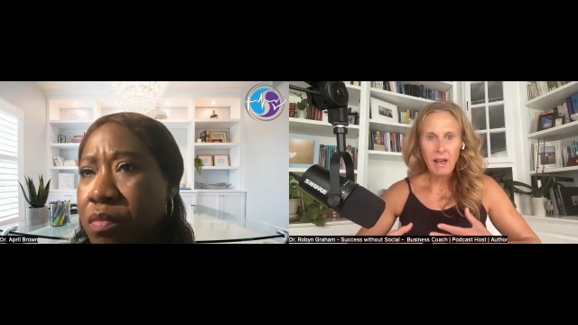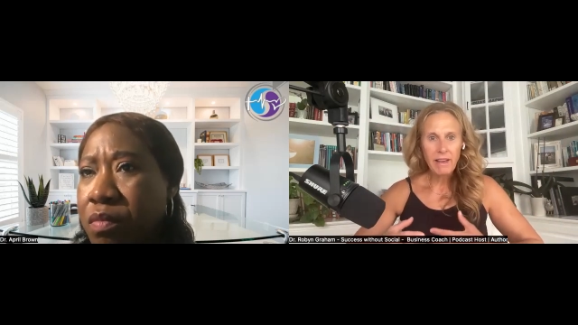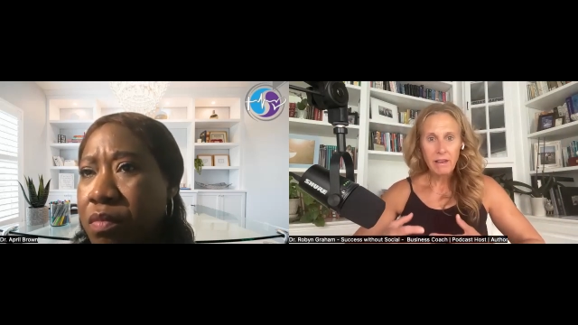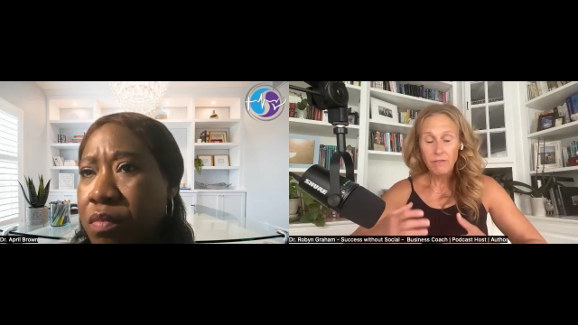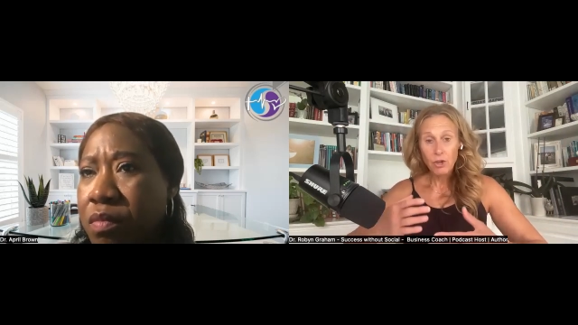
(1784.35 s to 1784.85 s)
Speaker 1: Like
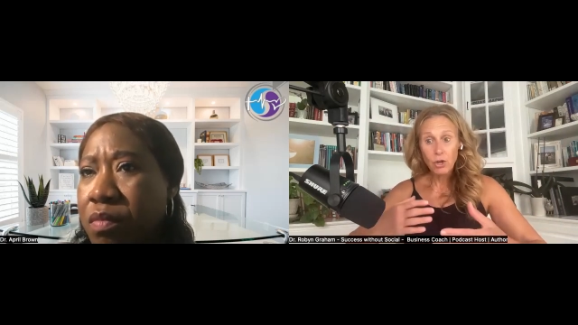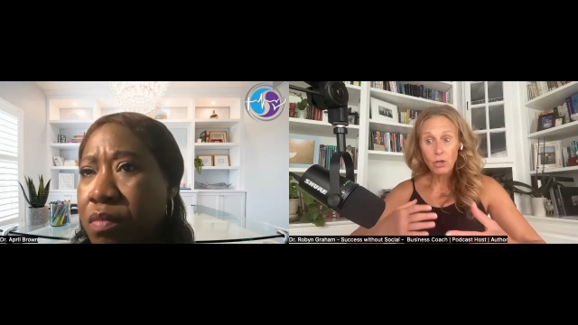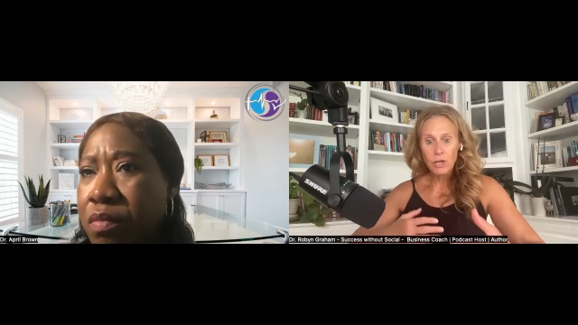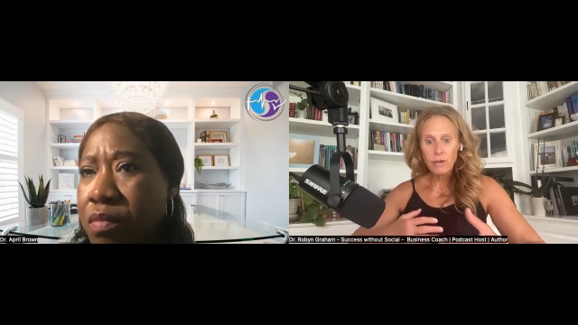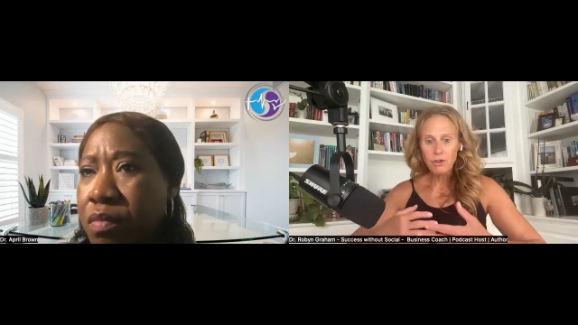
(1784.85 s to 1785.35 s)
if
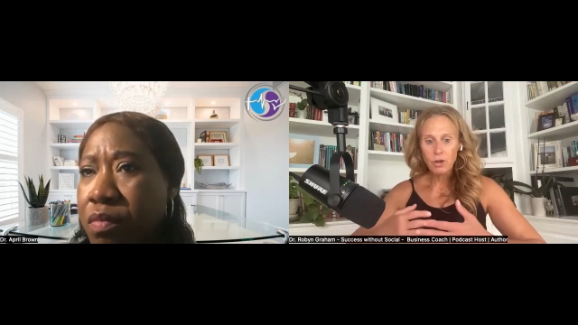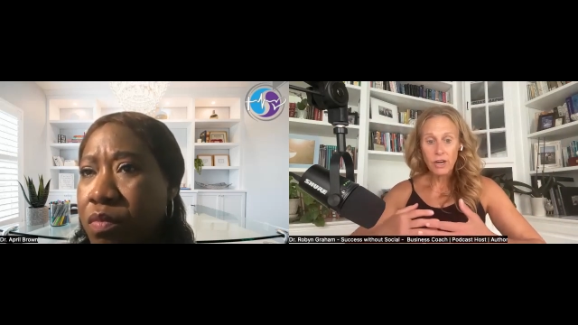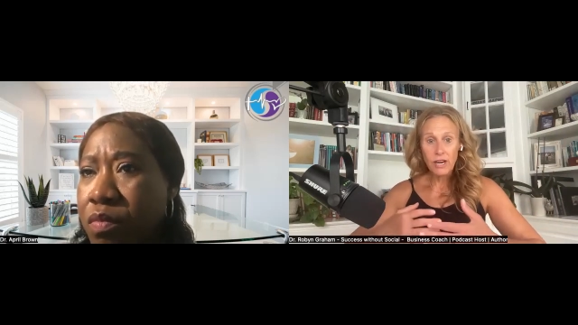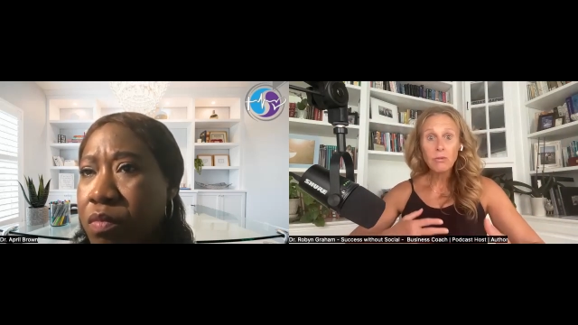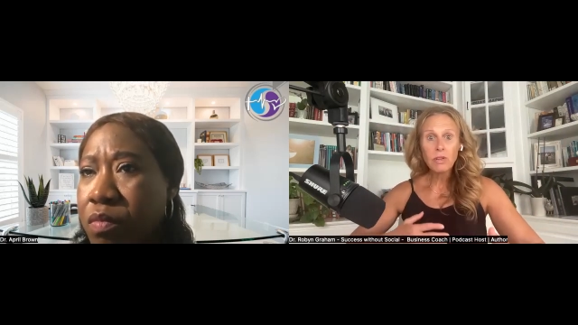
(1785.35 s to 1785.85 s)
you're
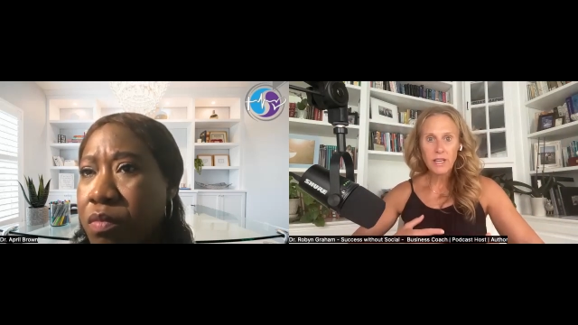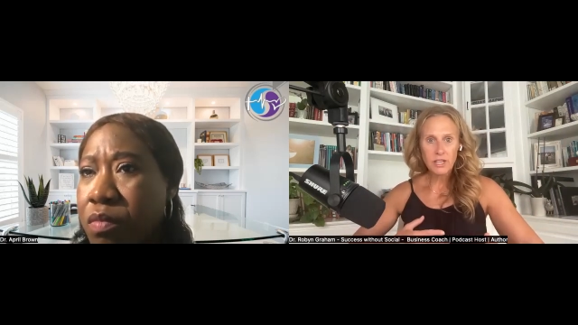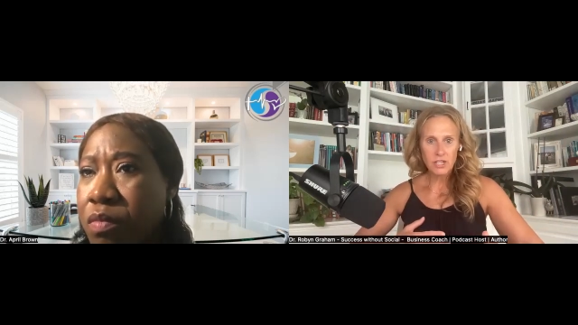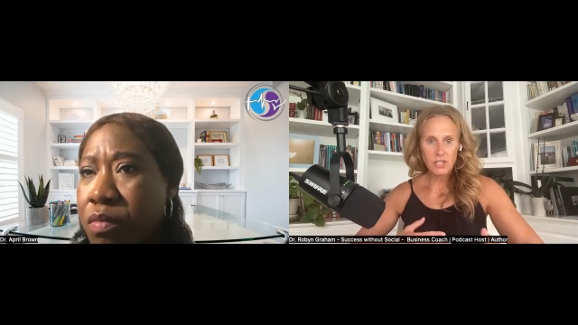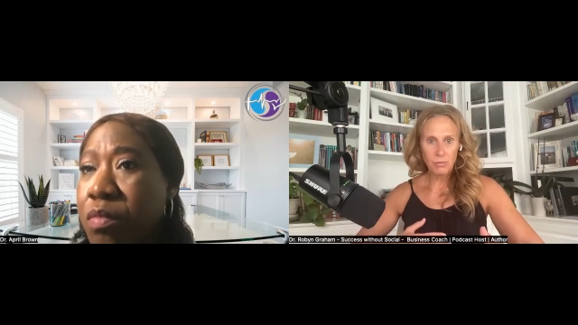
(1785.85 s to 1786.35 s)
in a
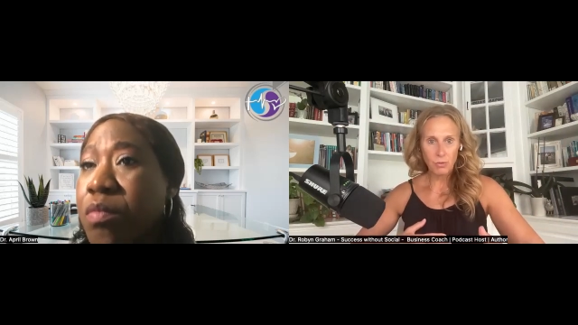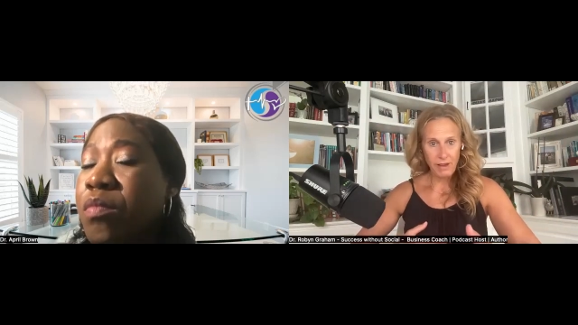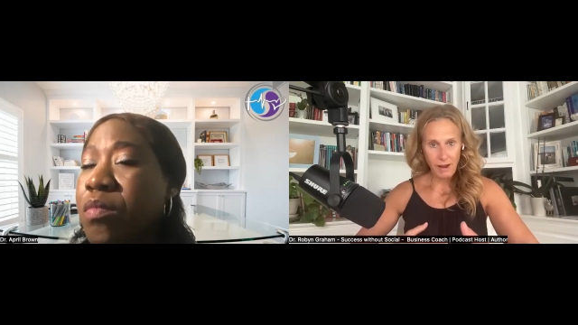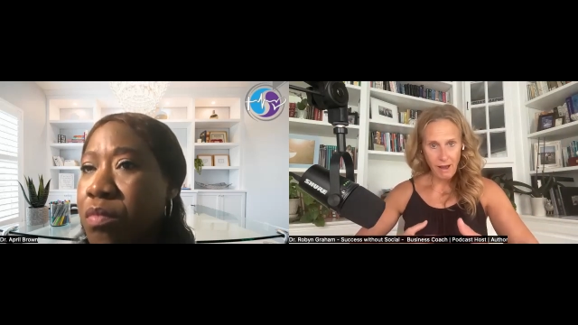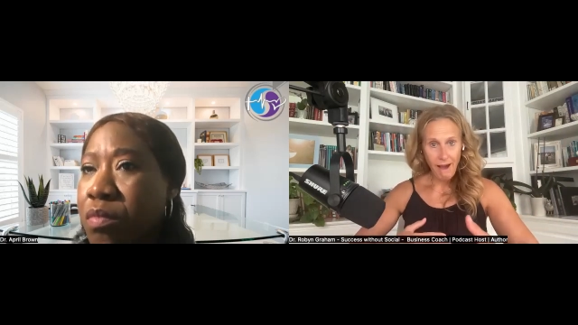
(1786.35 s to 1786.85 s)
relationship where
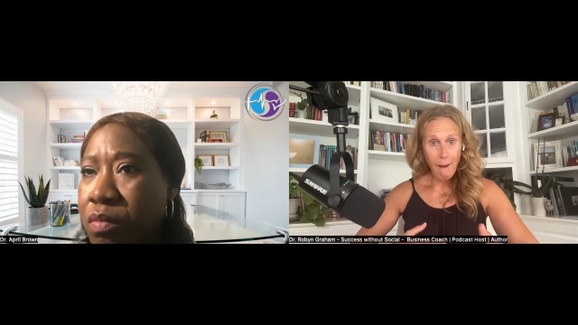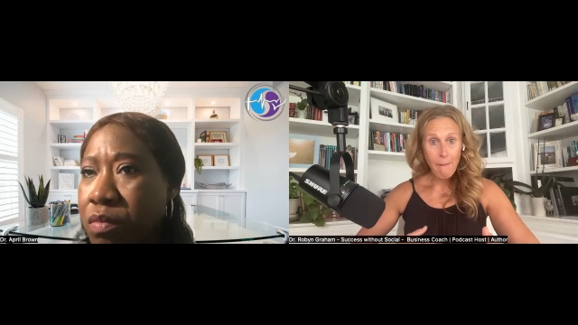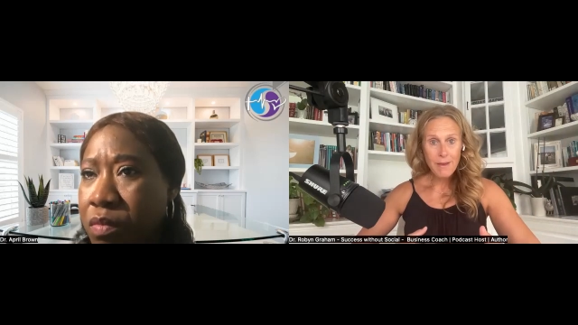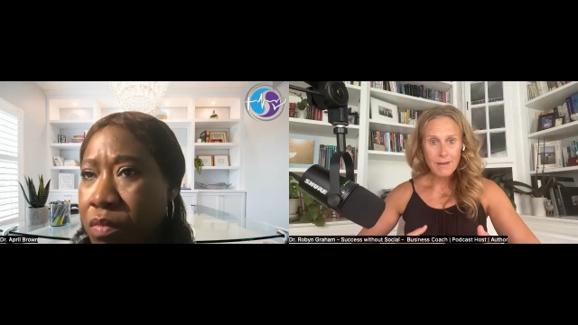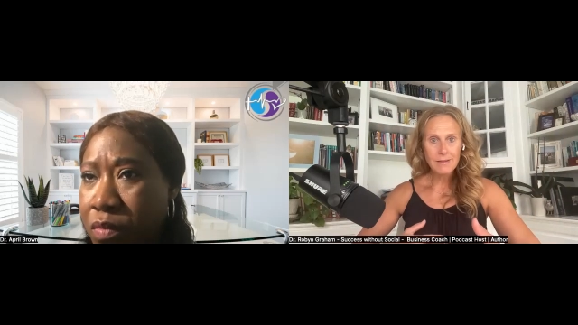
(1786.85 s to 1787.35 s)
that
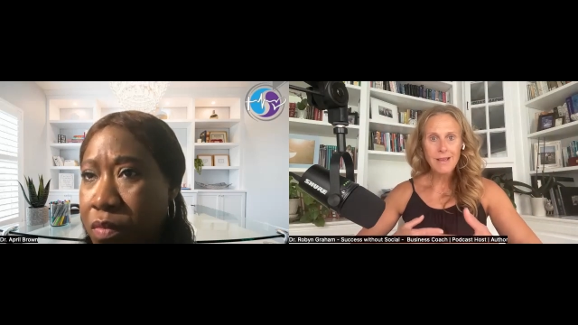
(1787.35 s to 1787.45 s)
happens,